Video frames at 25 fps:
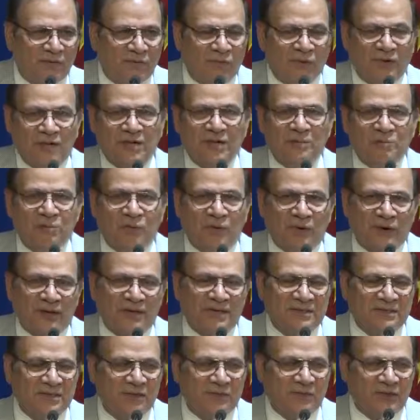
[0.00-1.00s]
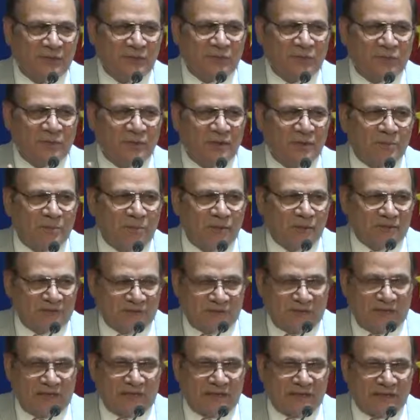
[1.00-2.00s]
What is the potential for total
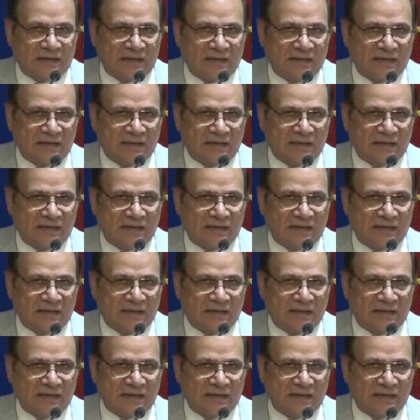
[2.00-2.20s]
production?